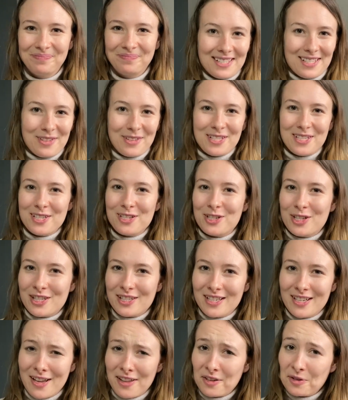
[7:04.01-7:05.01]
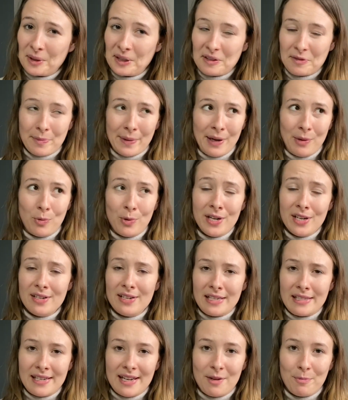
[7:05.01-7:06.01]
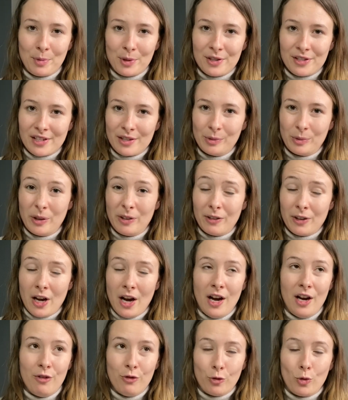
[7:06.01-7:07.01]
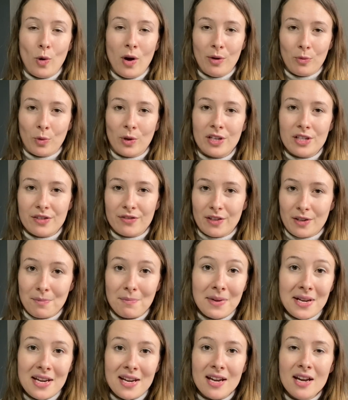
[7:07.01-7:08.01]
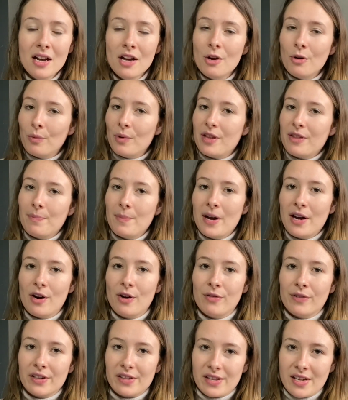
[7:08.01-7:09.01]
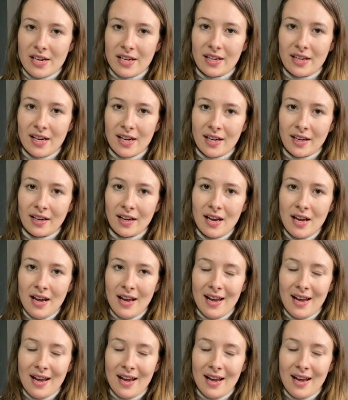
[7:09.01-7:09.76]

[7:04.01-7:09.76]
So this is just another one of my weird examples of what works for me with my overthinking.